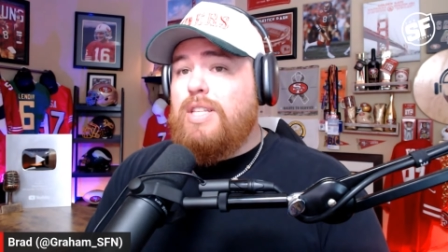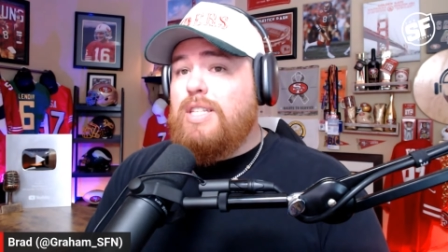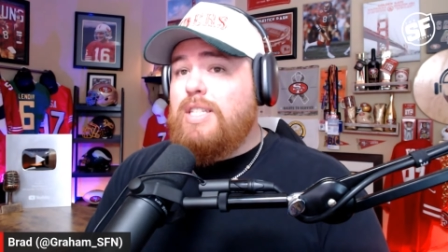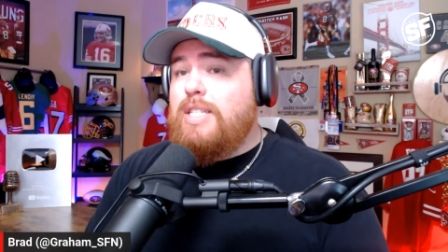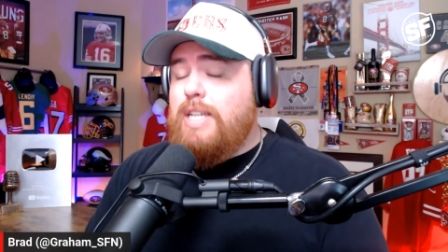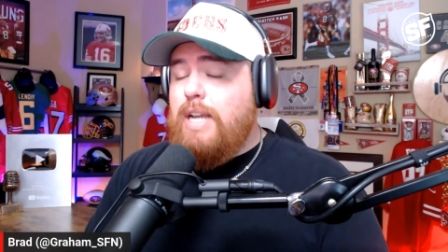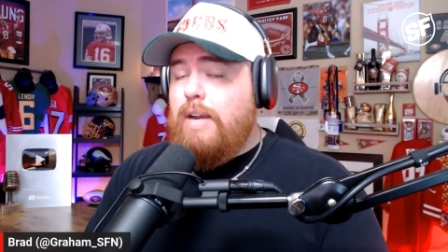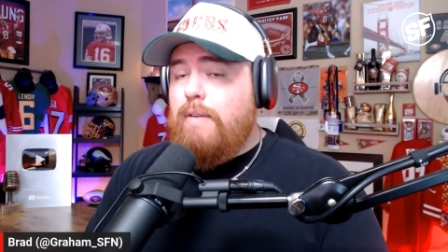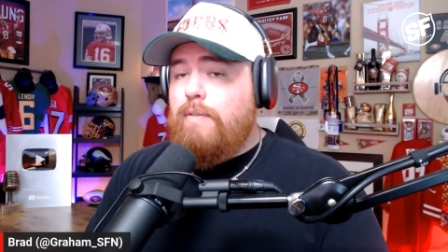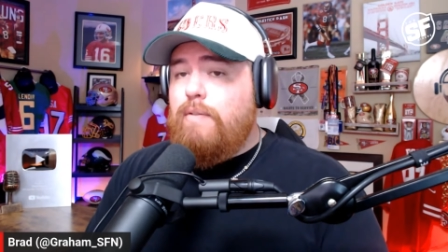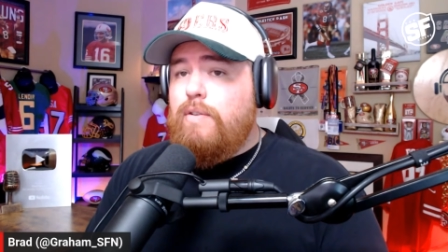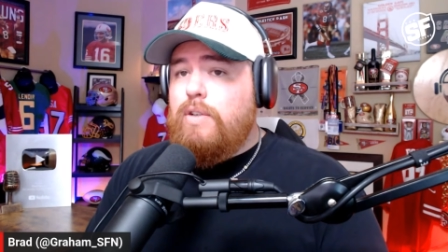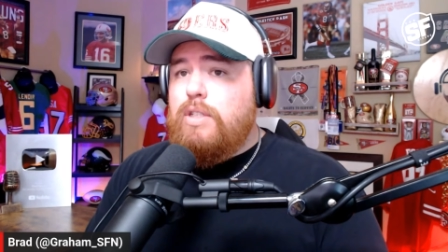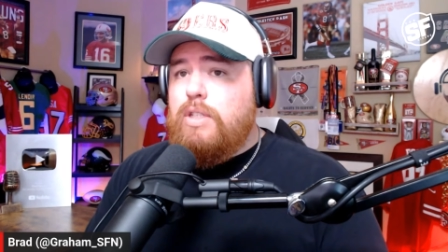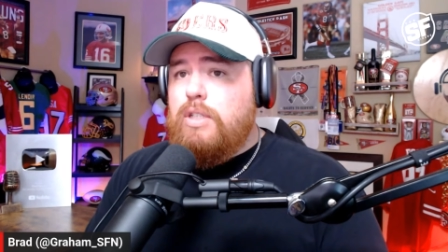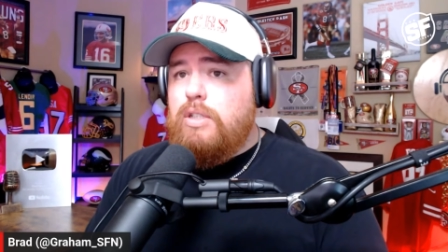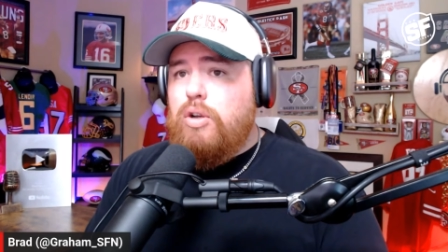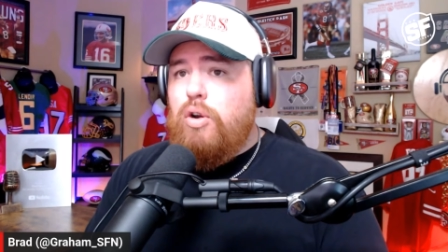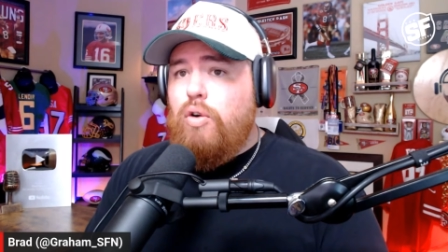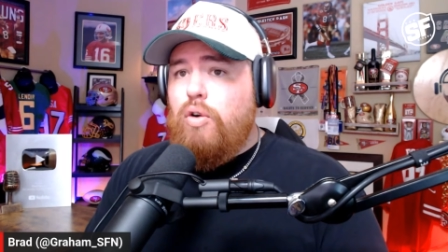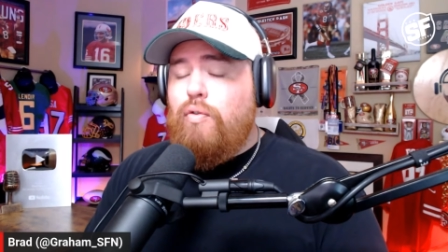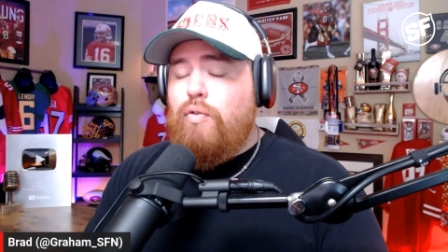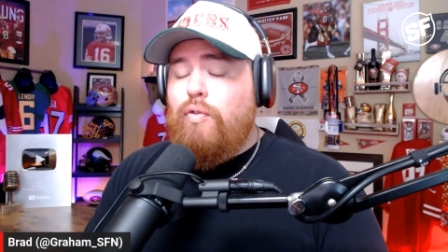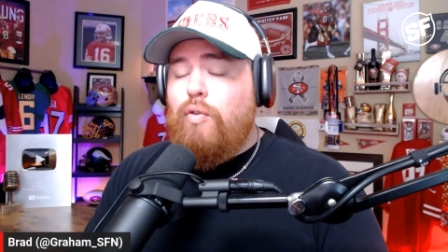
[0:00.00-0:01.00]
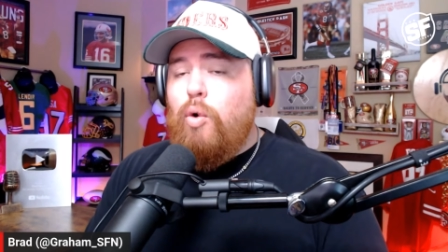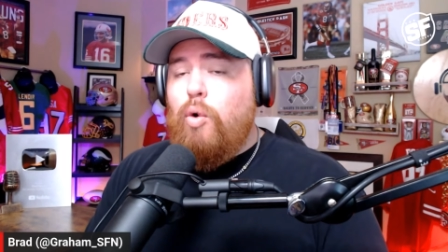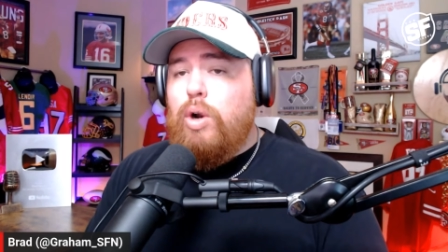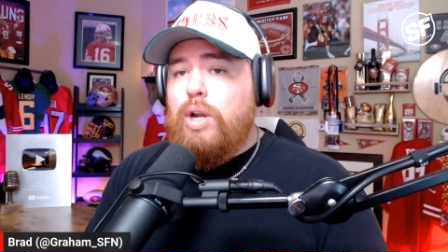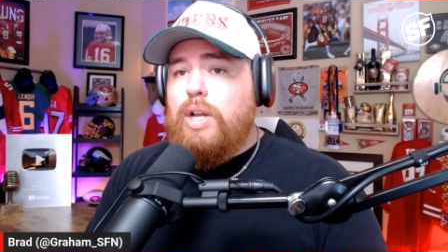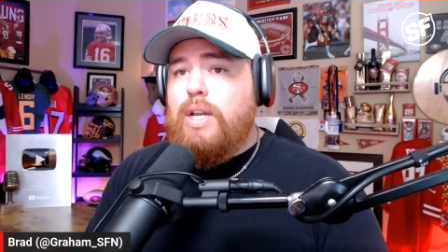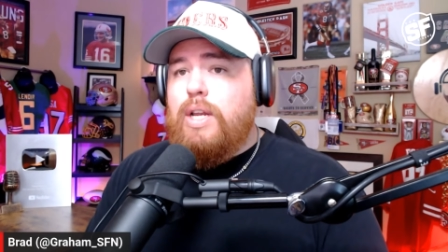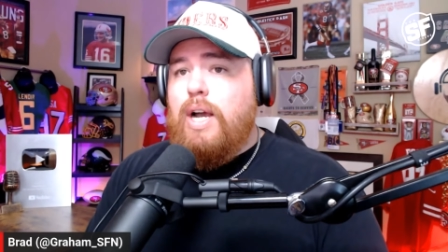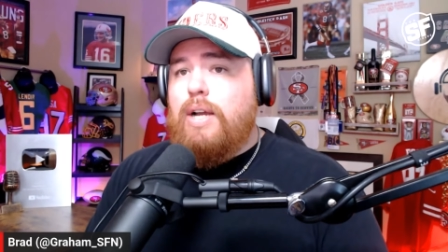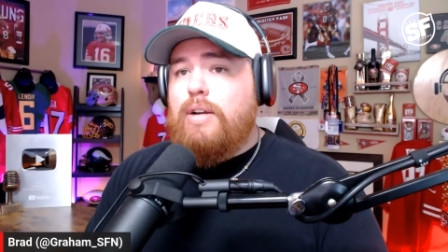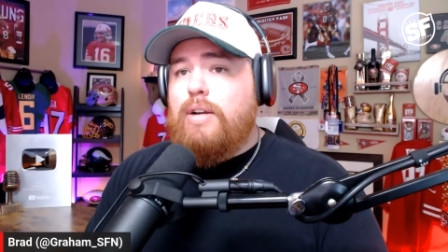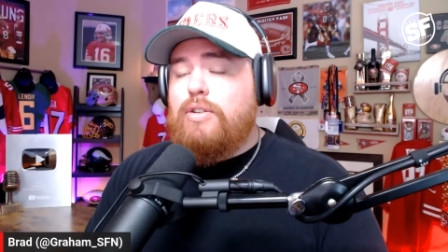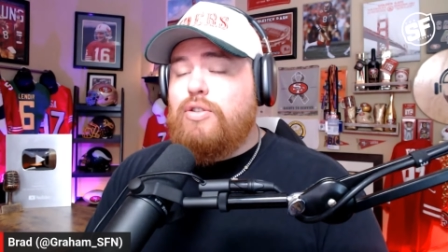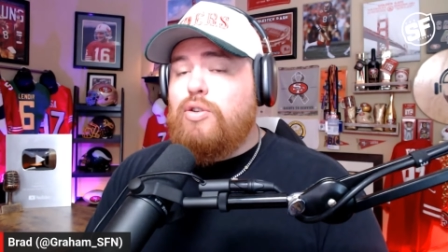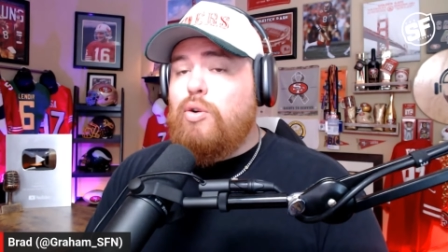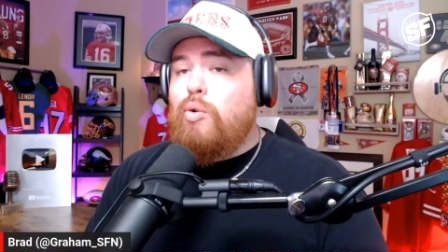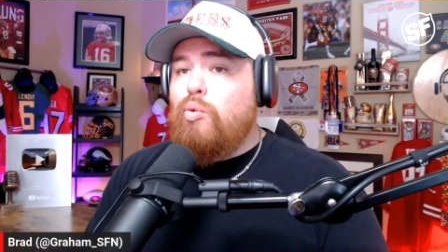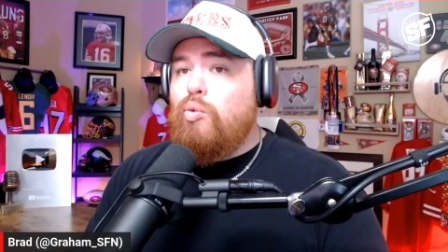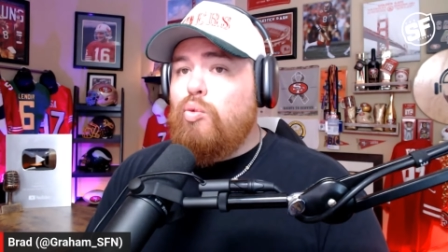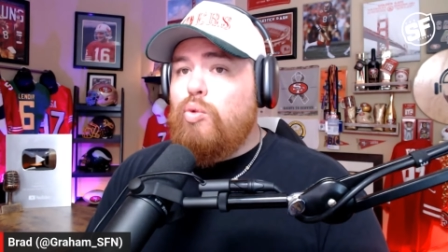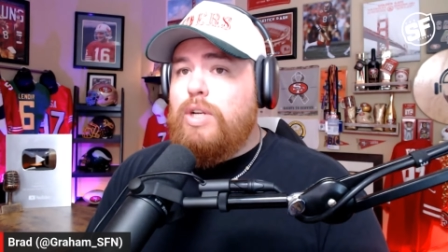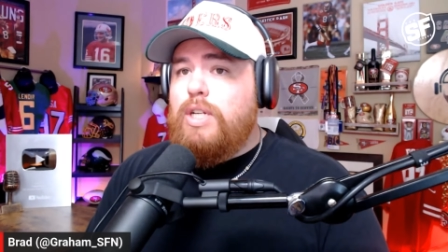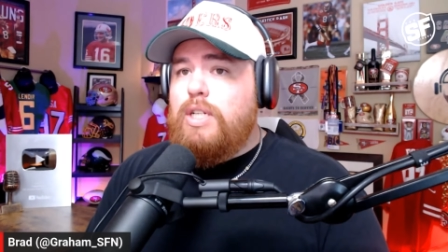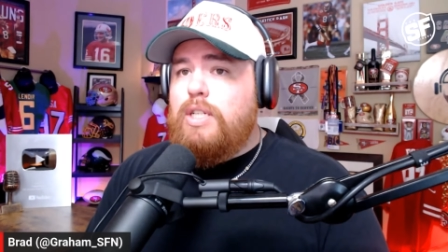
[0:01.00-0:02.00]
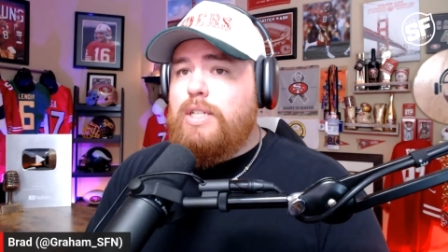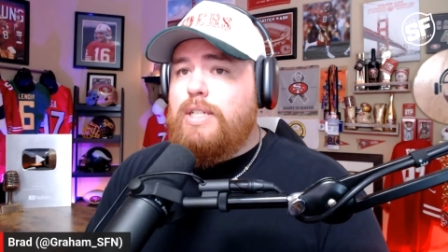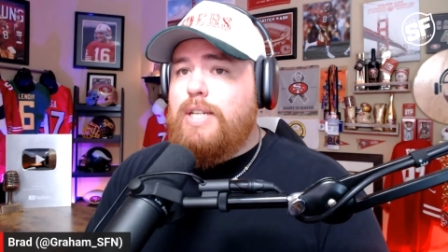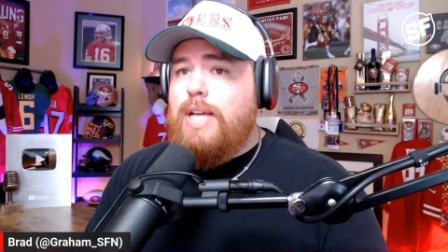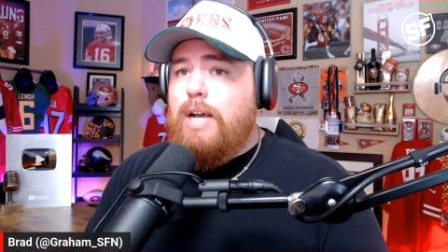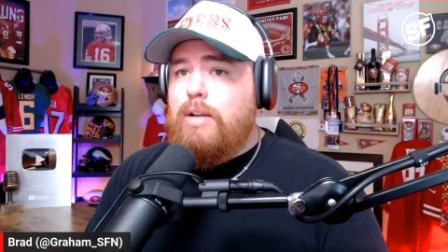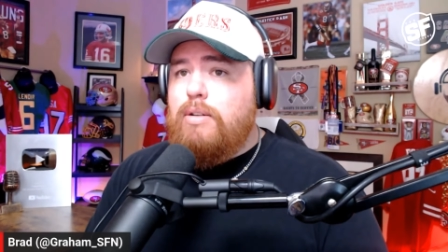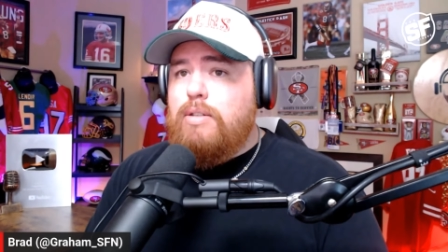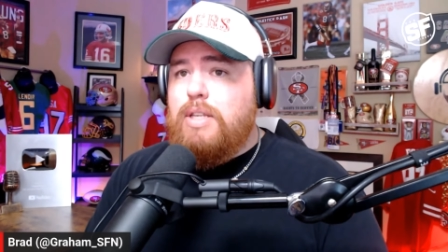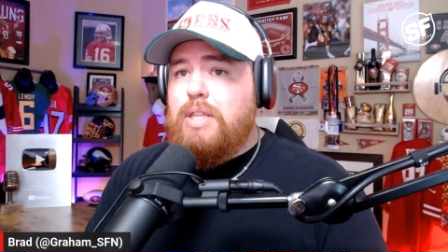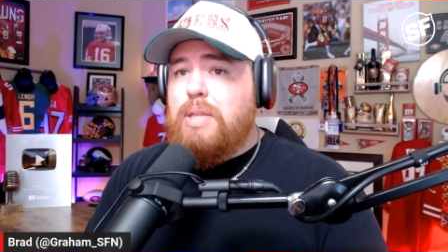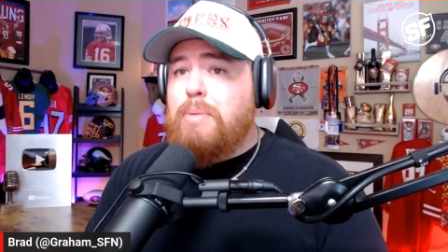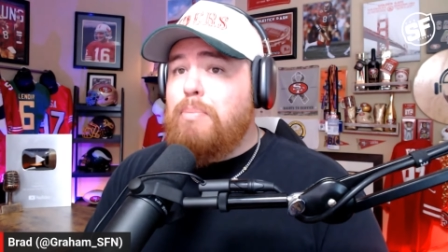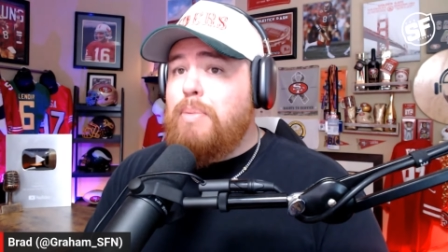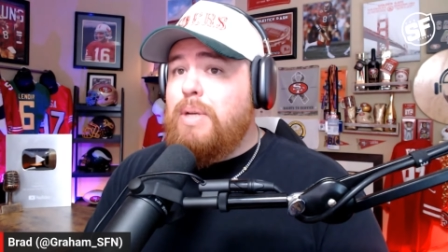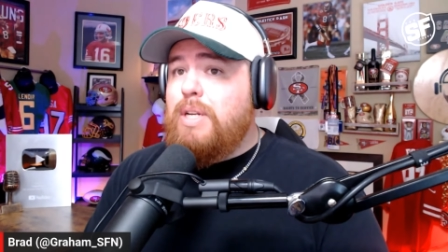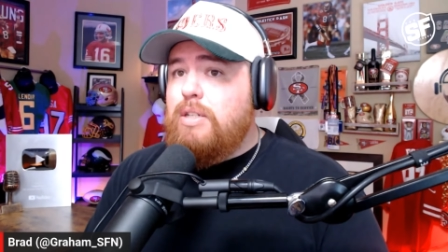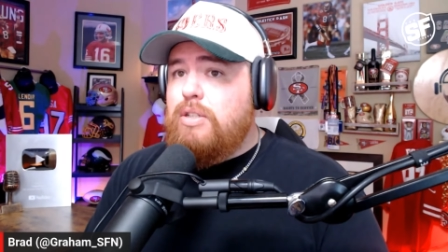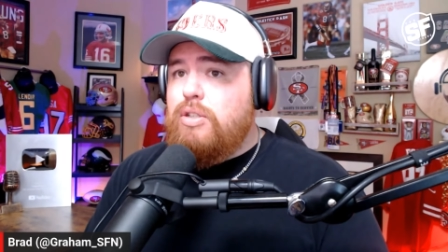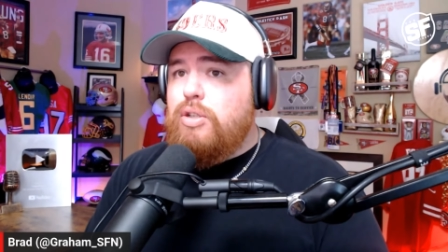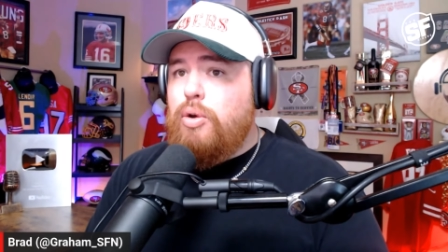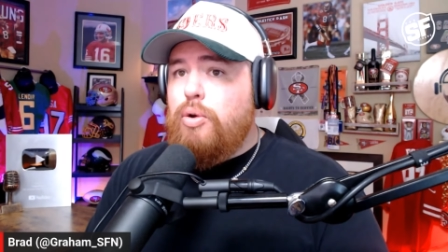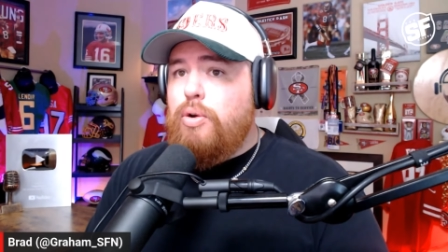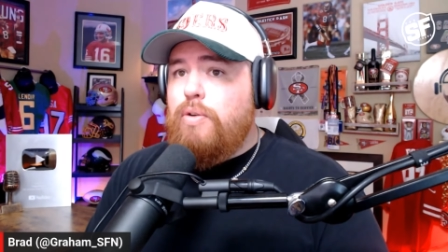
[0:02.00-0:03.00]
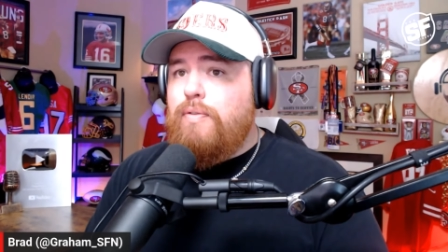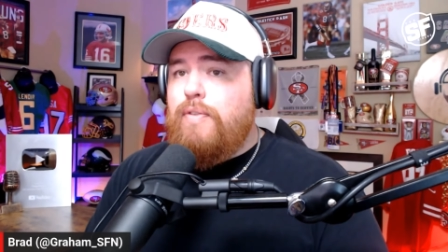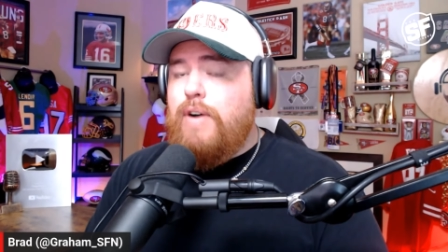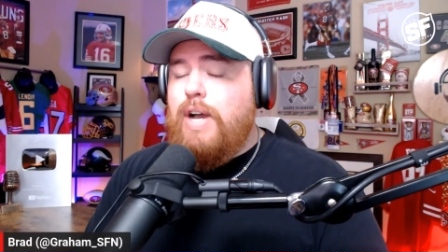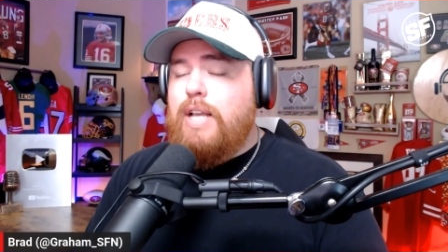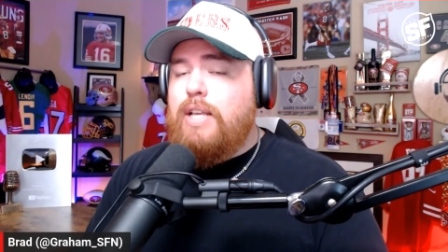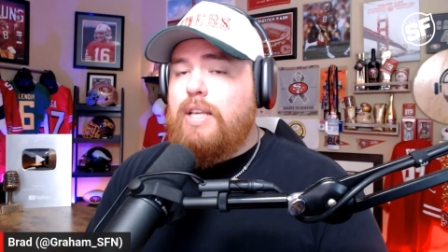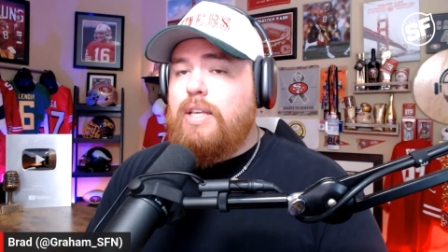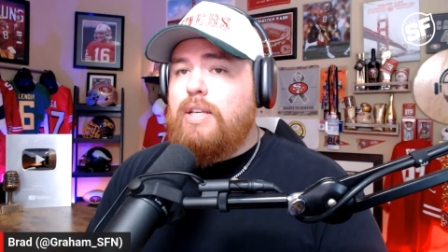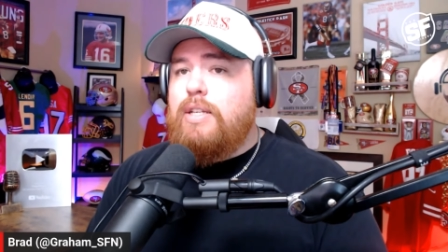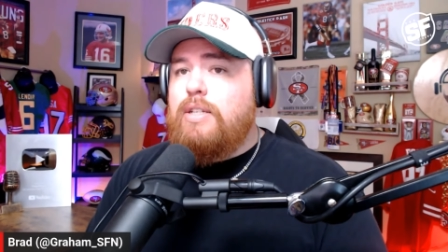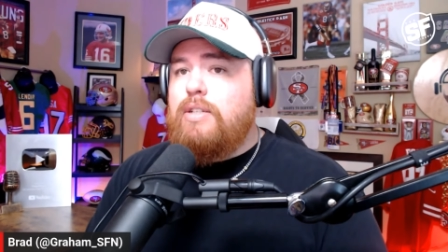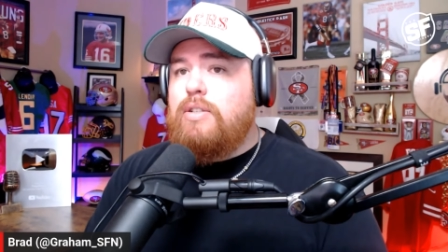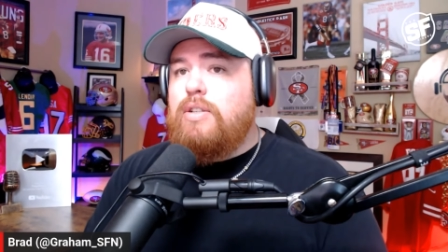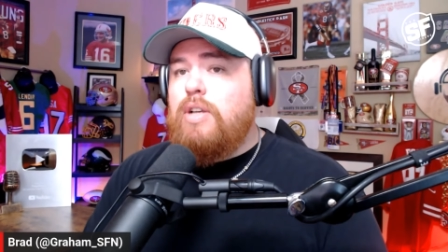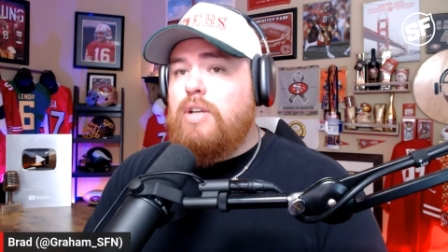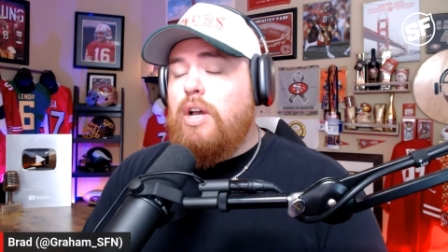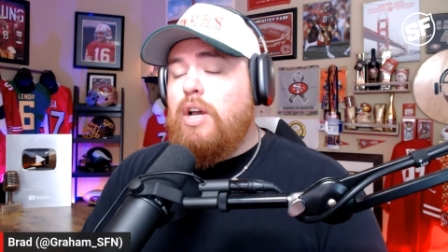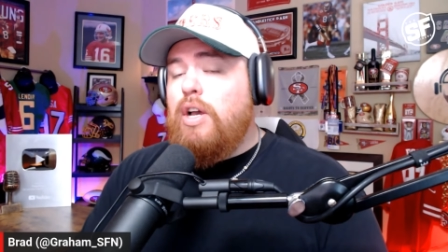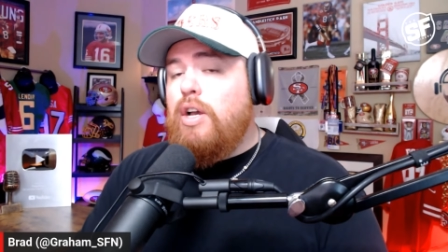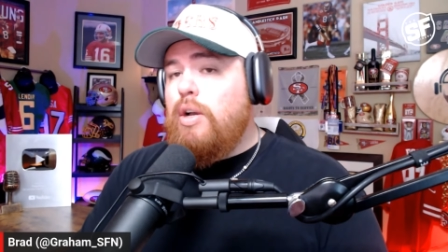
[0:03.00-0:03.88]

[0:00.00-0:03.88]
the San Francisco 49ers reached out to the Minnesota Vikings